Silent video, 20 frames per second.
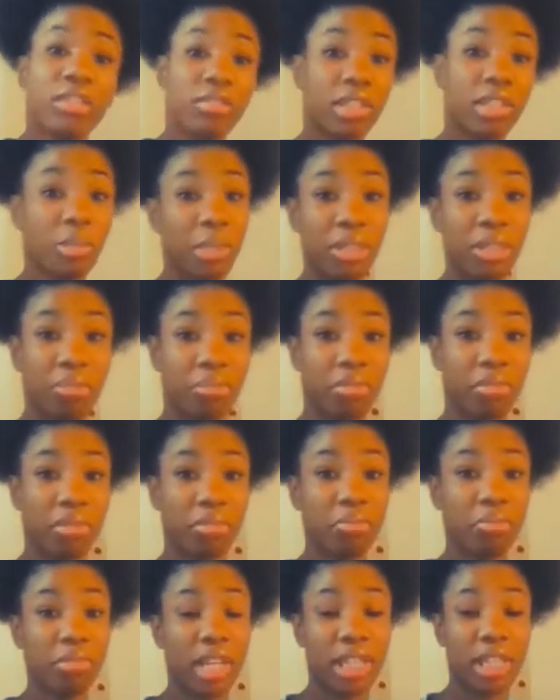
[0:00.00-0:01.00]
to me,
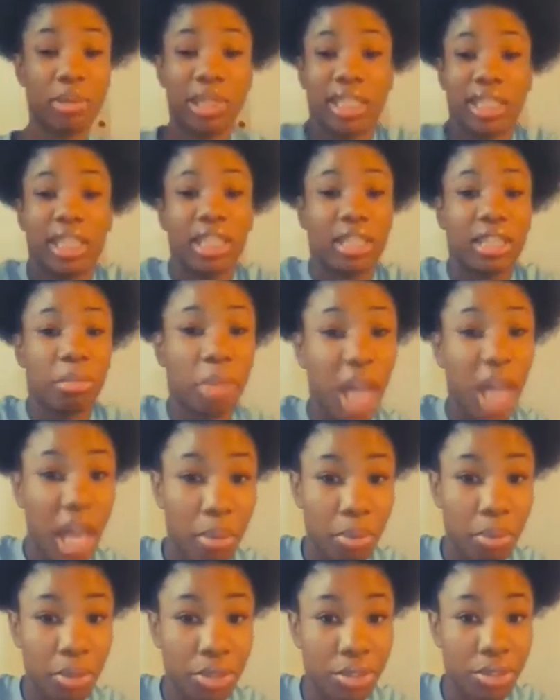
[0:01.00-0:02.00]
especially as a black
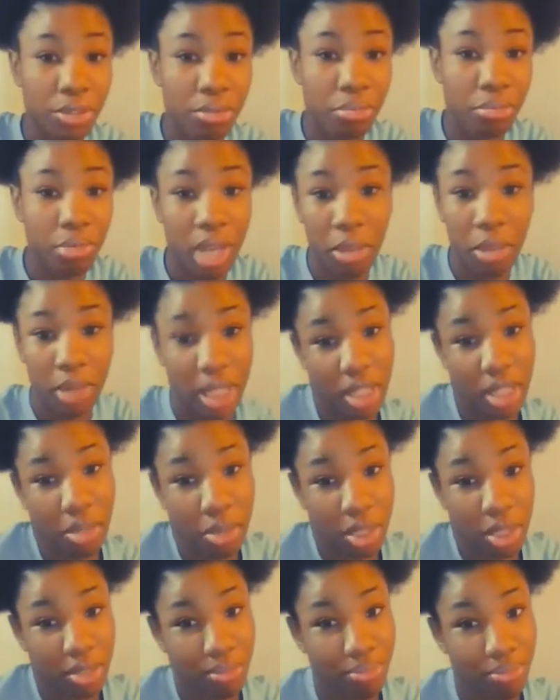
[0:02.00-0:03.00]
person. I mean, come on,